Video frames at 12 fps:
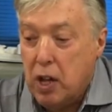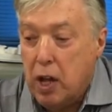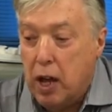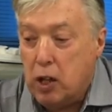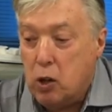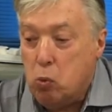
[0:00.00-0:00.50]

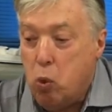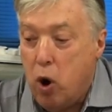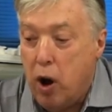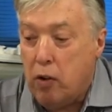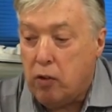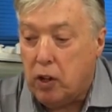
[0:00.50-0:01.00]
and the
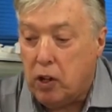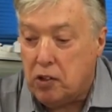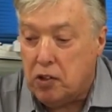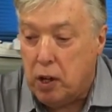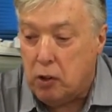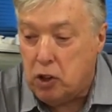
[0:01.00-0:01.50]
wiring,
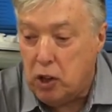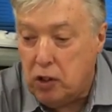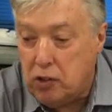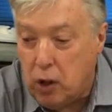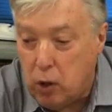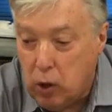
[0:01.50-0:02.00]
etc.
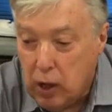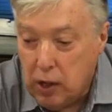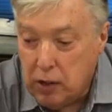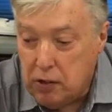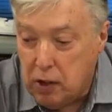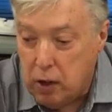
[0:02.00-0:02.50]
So
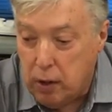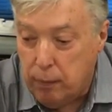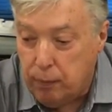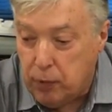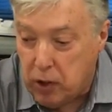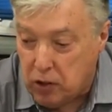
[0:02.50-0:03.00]

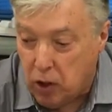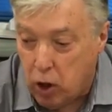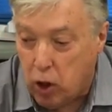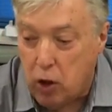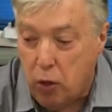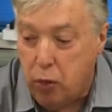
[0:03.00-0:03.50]
there's a
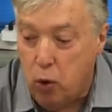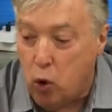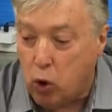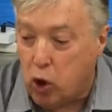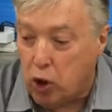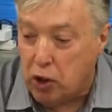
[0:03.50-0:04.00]
lot of
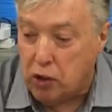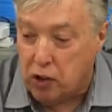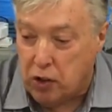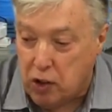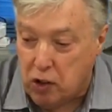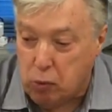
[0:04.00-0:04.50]
thought gone
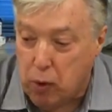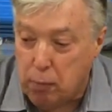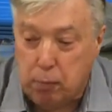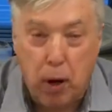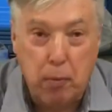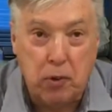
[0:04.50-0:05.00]
into this one
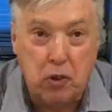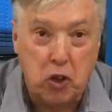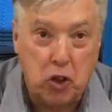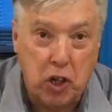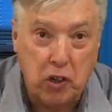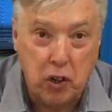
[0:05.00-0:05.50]
by Mr.
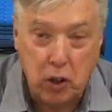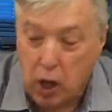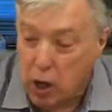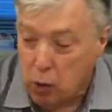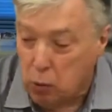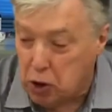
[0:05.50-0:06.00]
Drayton,
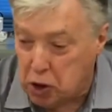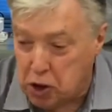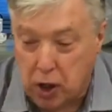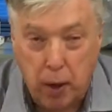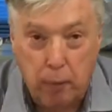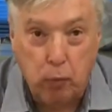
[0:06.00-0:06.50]
which
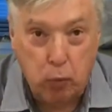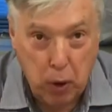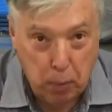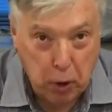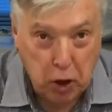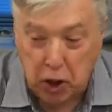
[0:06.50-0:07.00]
we
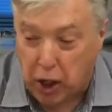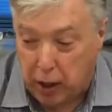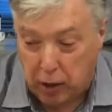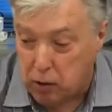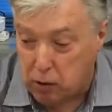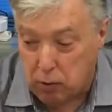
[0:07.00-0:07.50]

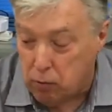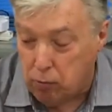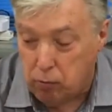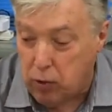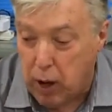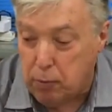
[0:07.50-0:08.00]
appreciate.
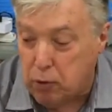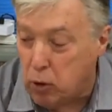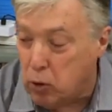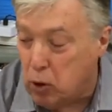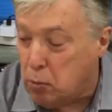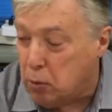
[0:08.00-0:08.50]

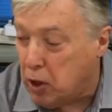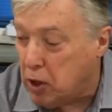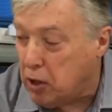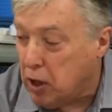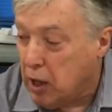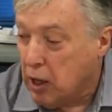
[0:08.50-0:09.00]
Absolutely
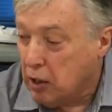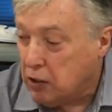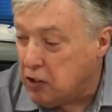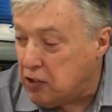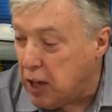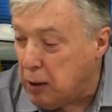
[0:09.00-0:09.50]
brilliant.
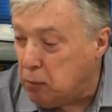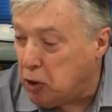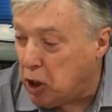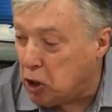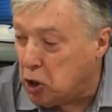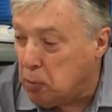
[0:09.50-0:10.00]
The same
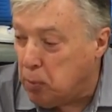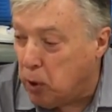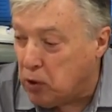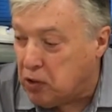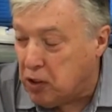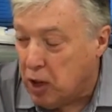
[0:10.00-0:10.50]
junction
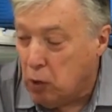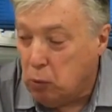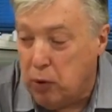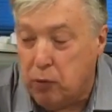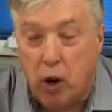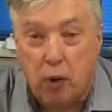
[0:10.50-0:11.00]
box
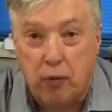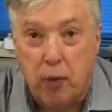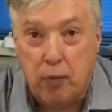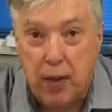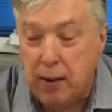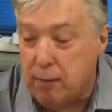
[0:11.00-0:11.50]
we've got
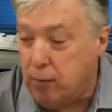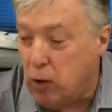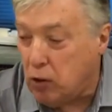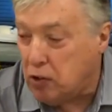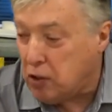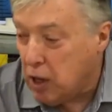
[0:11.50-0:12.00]
from
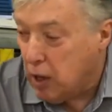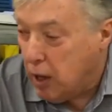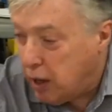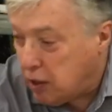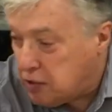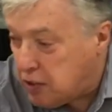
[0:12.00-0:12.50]
Danfoss,
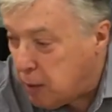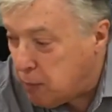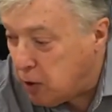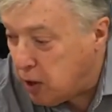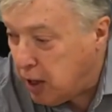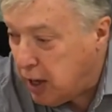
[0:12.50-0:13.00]
except
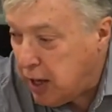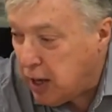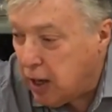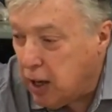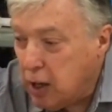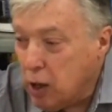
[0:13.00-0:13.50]
that
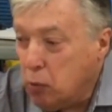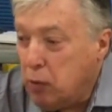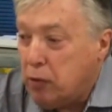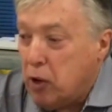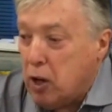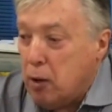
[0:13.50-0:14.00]
here
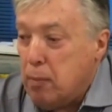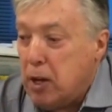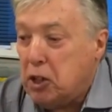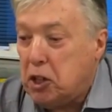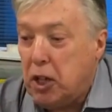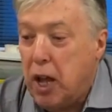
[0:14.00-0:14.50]
we've got a
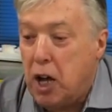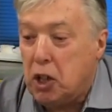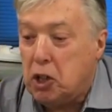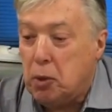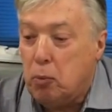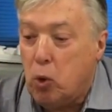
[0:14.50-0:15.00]
much
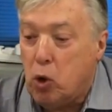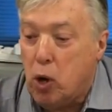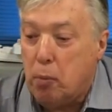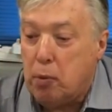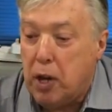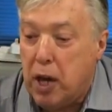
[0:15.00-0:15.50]
larger, more
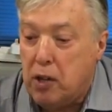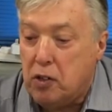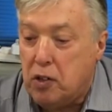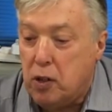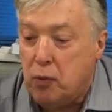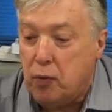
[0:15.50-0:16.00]

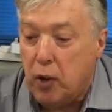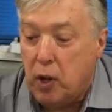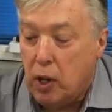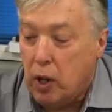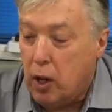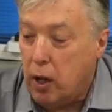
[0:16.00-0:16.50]
comprehensive
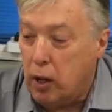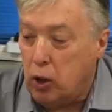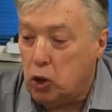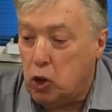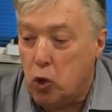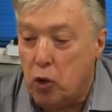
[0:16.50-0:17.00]

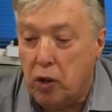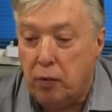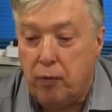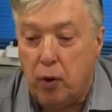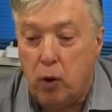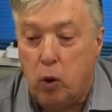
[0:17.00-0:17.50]
drawing
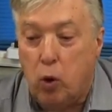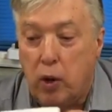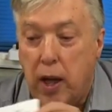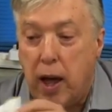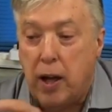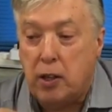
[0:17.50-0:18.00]
for all
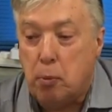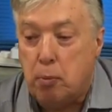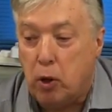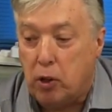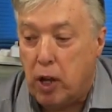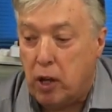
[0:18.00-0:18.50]
their other
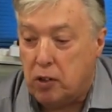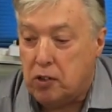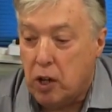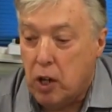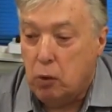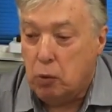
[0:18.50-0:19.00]

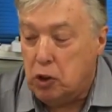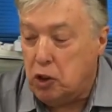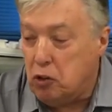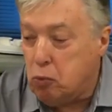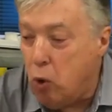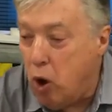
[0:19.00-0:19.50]
products, which
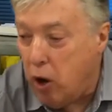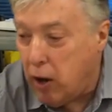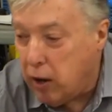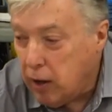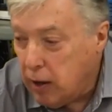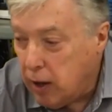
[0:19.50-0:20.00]
is
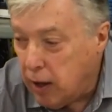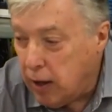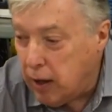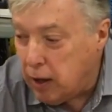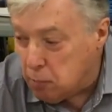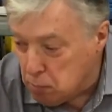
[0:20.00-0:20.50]
why,
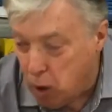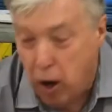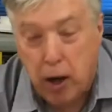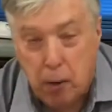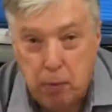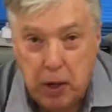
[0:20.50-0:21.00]
in
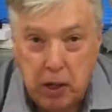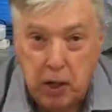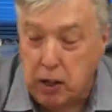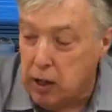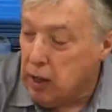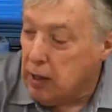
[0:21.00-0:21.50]
my opinion,